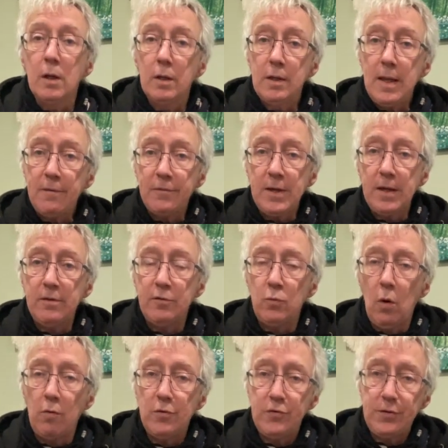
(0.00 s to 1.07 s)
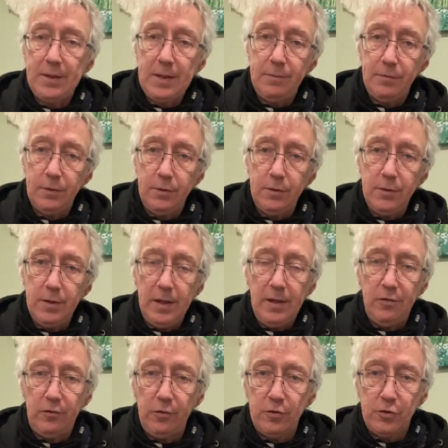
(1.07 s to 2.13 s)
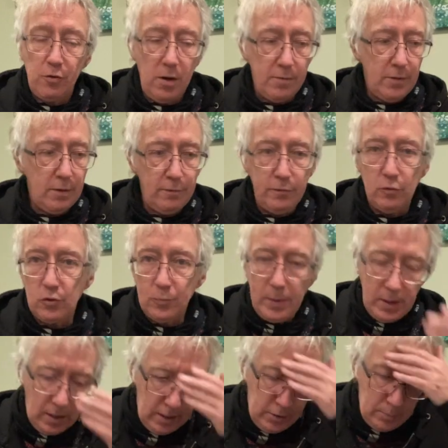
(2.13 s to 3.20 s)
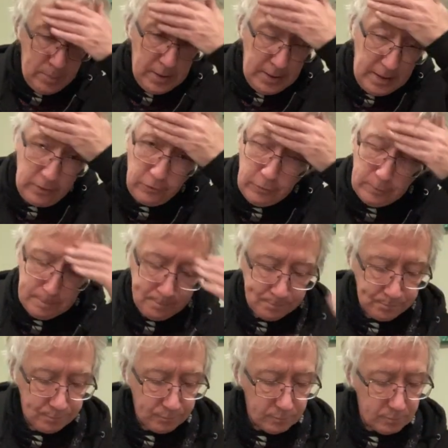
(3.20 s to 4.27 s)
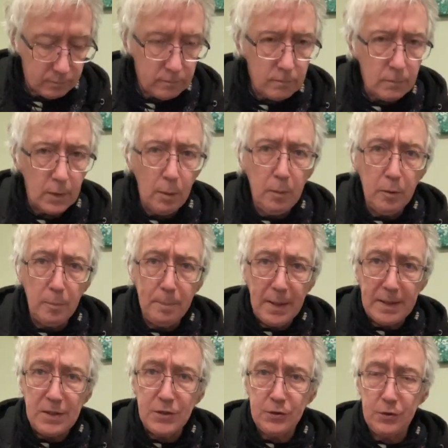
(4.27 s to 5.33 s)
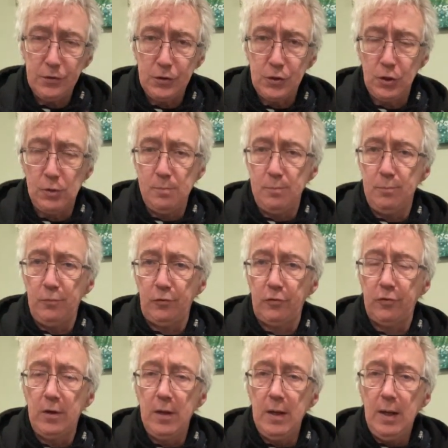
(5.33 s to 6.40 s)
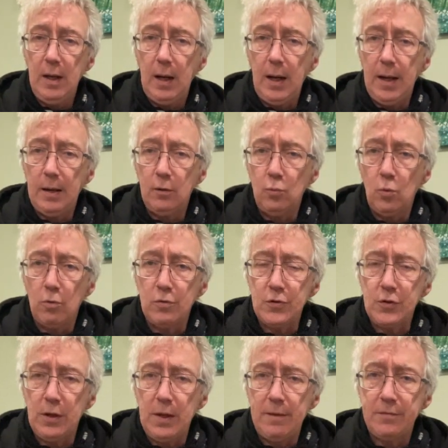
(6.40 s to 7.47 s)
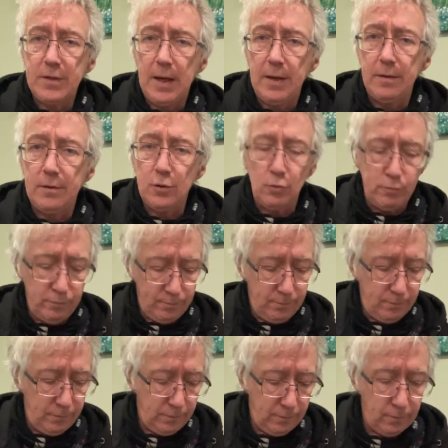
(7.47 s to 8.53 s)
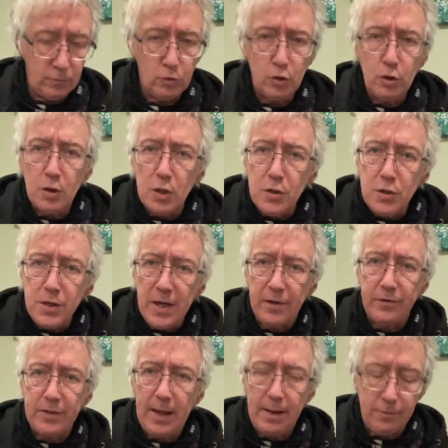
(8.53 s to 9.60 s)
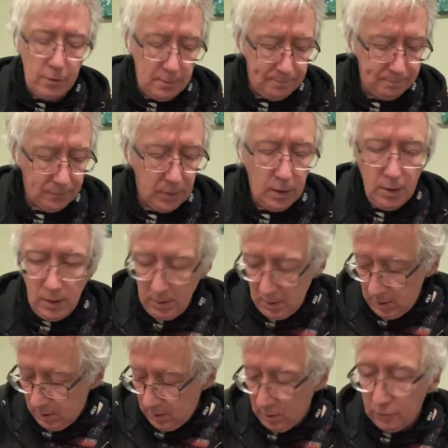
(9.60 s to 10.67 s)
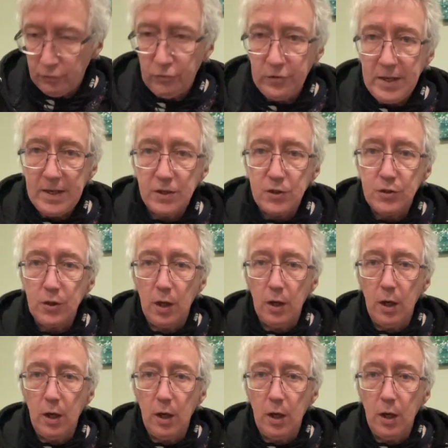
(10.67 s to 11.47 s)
Left hand of Warren Zevon is the driving force behind the piece. The bass and the drums and Warren's left hand all knit together. 6,